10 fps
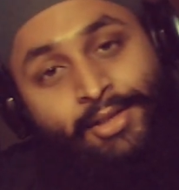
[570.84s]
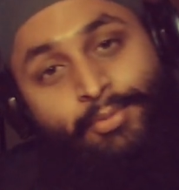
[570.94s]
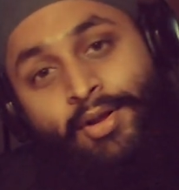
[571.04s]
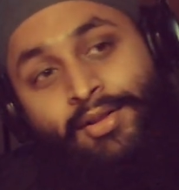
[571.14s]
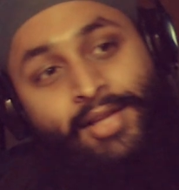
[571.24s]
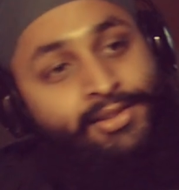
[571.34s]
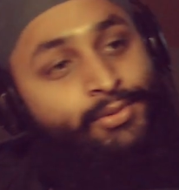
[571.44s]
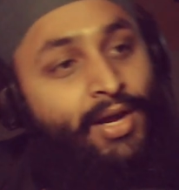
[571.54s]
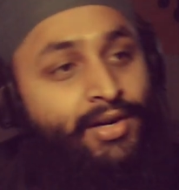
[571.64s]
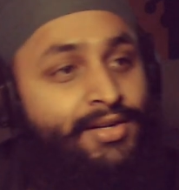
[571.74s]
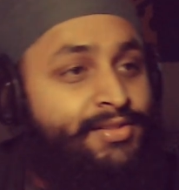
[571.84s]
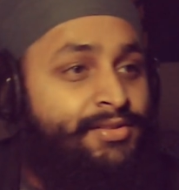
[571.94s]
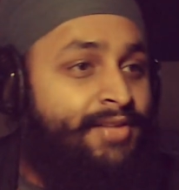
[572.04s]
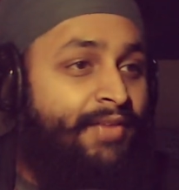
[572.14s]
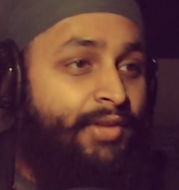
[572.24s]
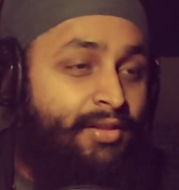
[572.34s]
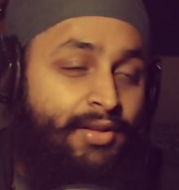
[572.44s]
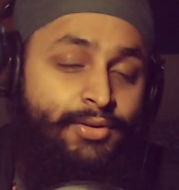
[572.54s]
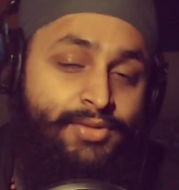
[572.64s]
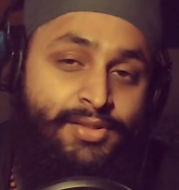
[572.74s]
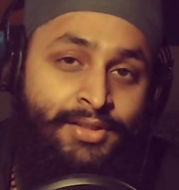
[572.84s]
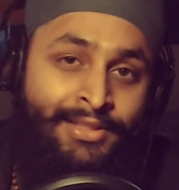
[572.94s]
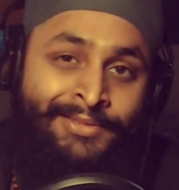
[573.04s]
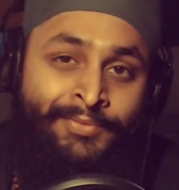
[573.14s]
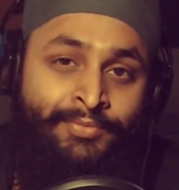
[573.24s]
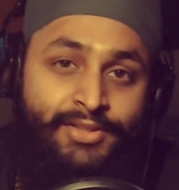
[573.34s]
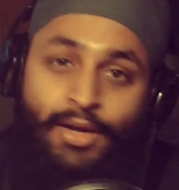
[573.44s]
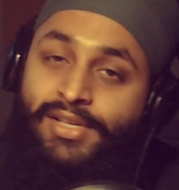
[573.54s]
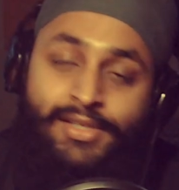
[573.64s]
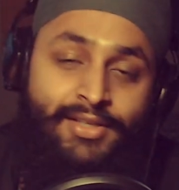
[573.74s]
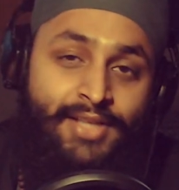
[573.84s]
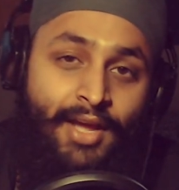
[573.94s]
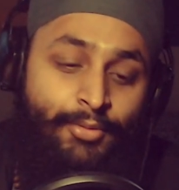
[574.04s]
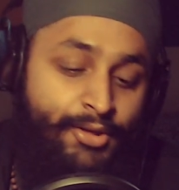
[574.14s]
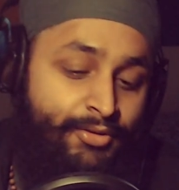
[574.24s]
on like sweaters and heavy clothes. It's always a good time, dude.